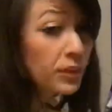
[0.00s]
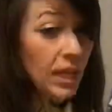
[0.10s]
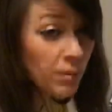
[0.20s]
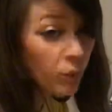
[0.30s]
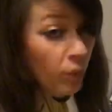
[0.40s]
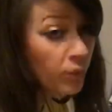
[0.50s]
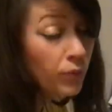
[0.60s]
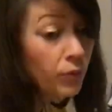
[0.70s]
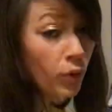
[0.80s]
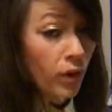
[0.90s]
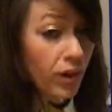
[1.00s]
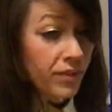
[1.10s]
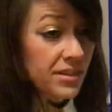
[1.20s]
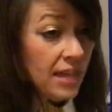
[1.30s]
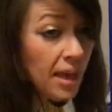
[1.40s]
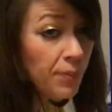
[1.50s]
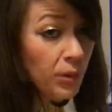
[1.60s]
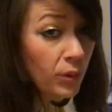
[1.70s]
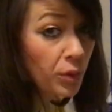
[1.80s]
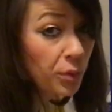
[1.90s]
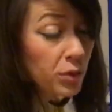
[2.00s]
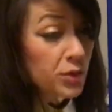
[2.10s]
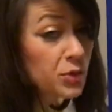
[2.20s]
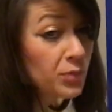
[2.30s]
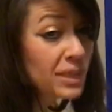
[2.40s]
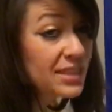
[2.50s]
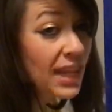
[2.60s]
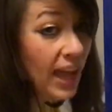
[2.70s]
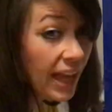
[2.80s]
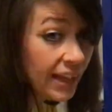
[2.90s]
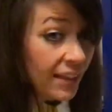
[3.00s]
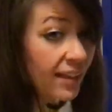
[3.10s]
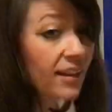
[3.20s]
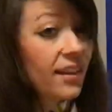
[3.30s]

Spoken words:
a lot more. Before all of this happened, we were about 2 months ahead